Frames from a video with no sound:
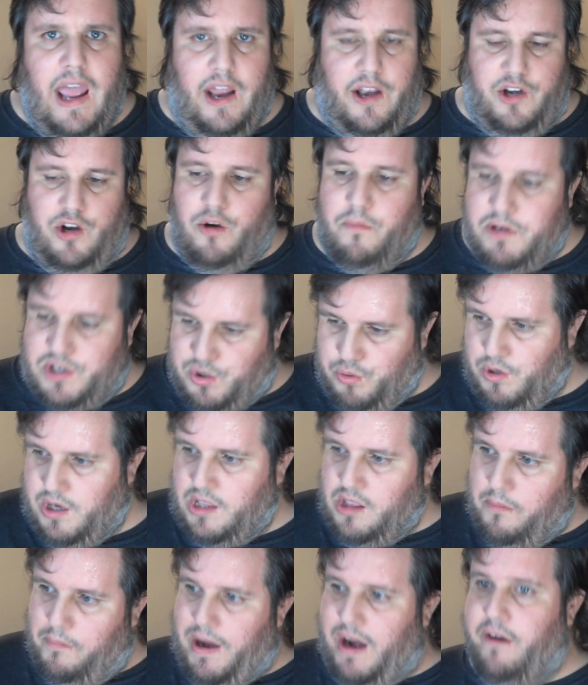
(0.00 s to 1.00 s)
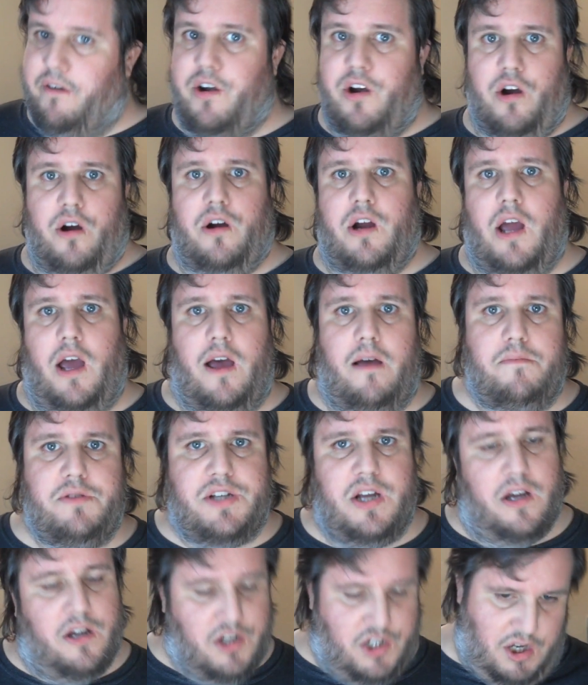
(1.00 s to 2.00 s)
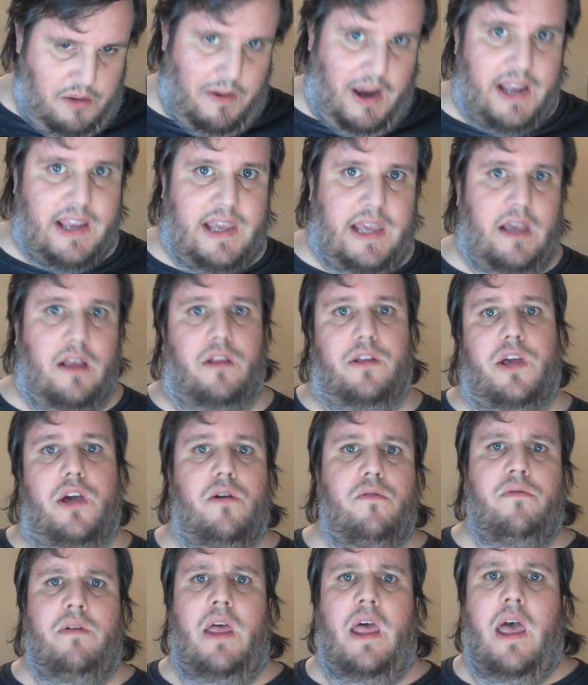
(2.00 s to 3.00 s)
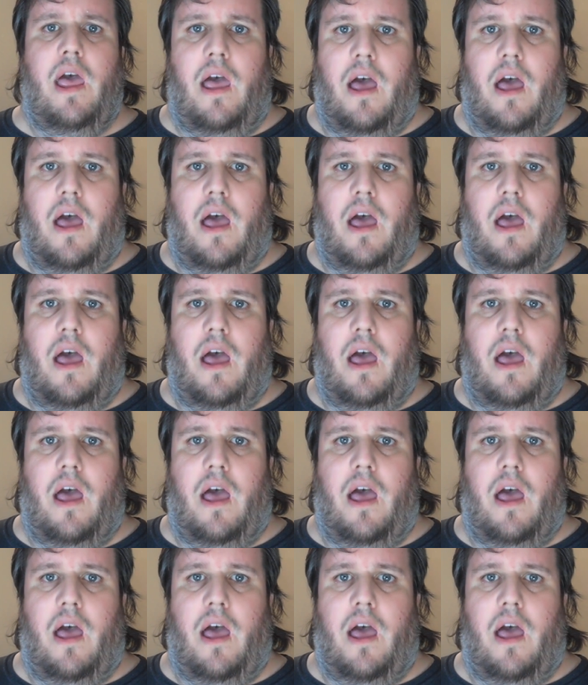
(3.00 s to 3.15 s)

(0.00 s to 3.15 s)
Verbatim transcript: and you're between the bear and her cubs, she might kill you.